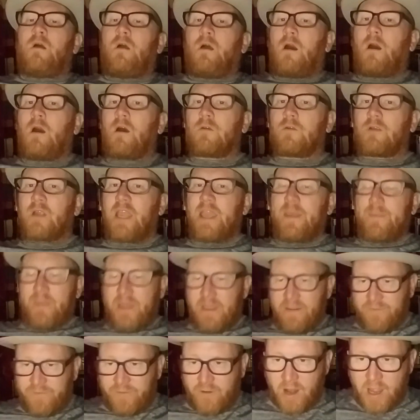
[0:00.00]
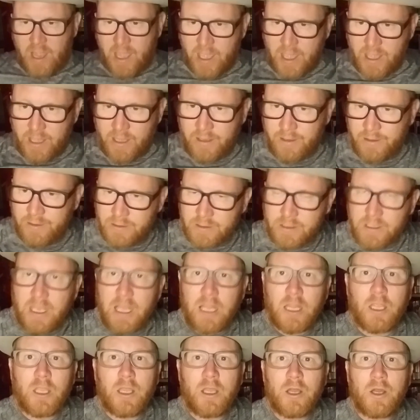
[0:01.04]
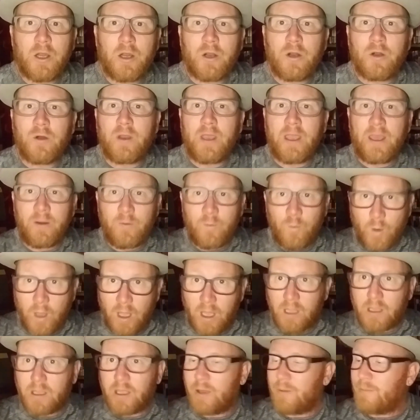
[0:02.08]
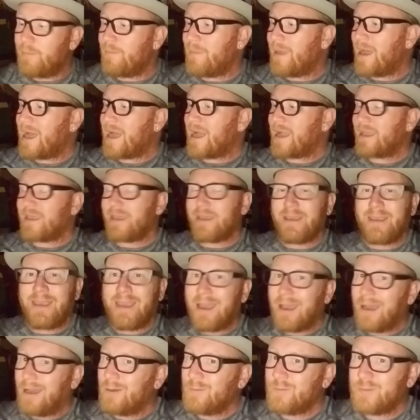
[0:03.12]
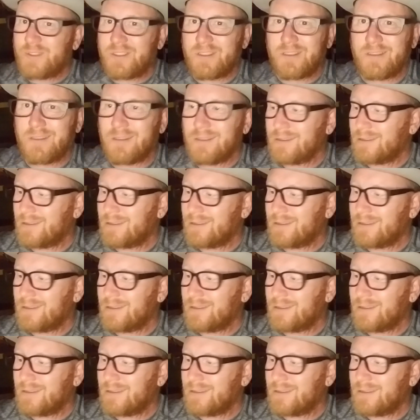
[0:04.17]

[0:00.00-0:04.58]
All right, my friends, hello and welcome back. Yeah, I'm still